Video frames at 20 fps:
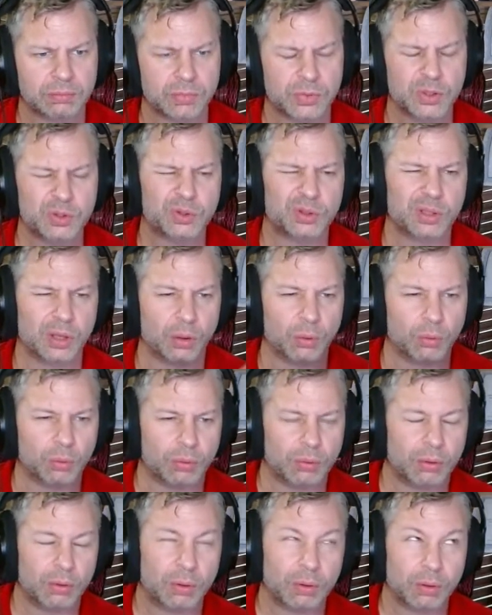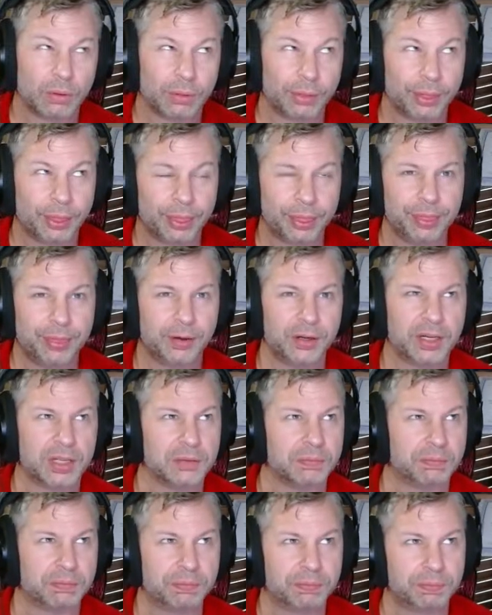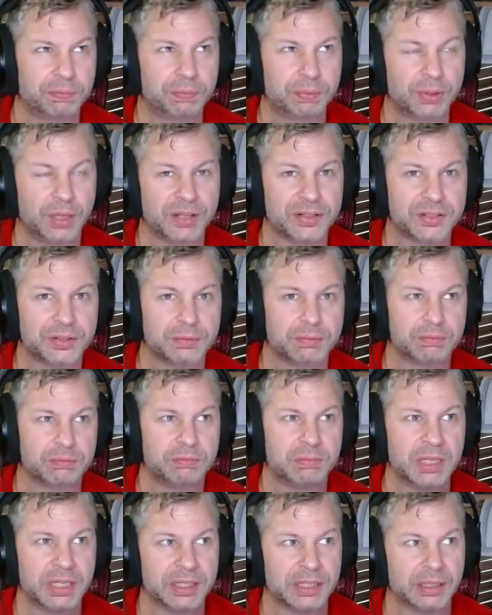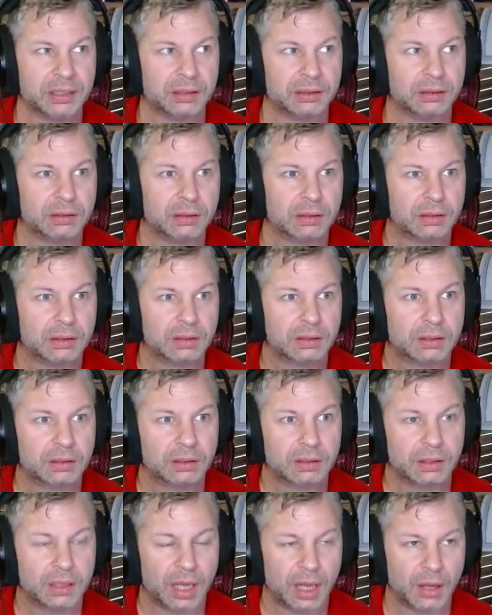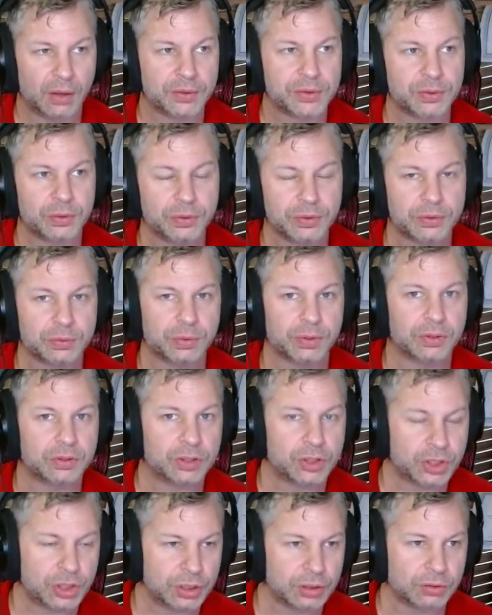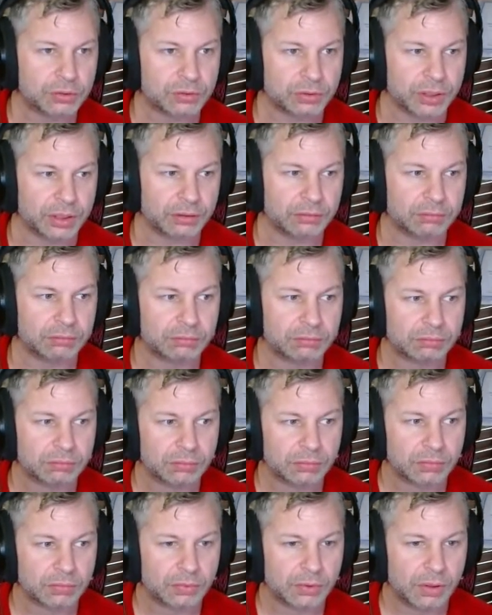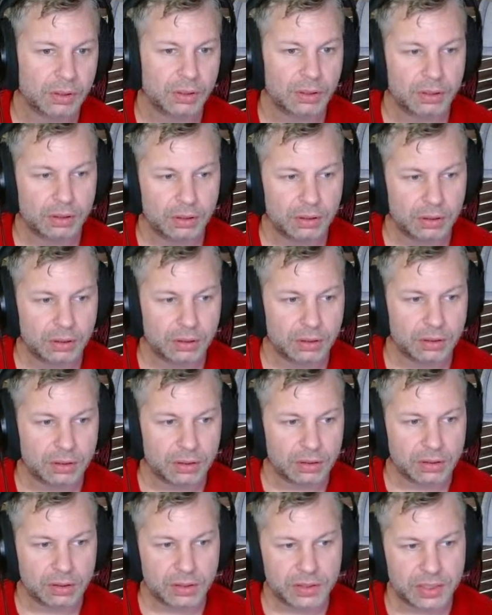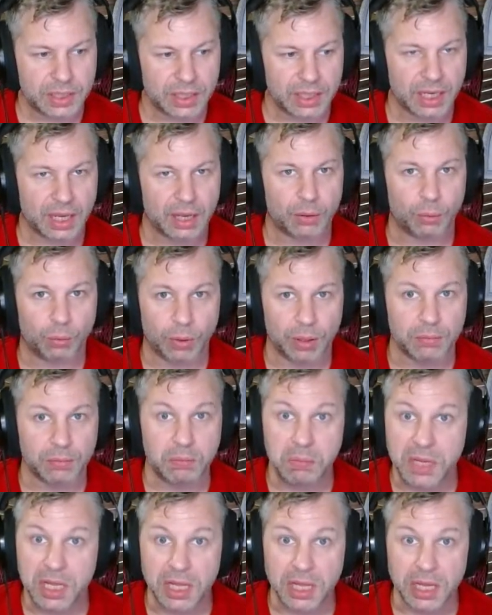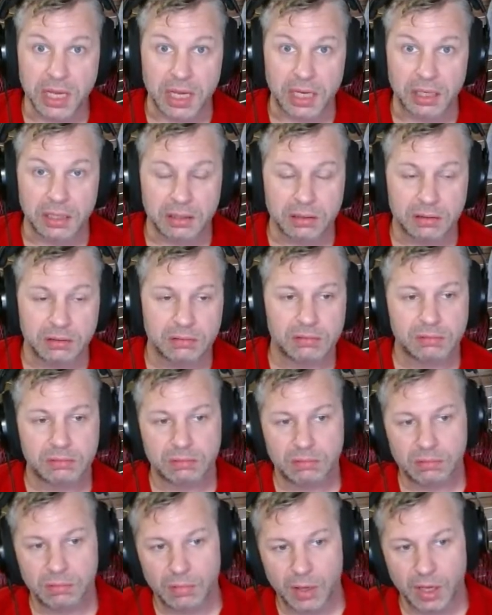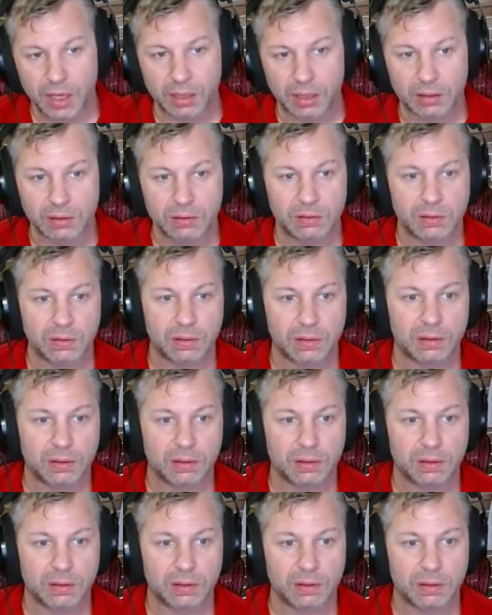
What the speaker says: Because 30 plus million households with children, sending out 1 million, well,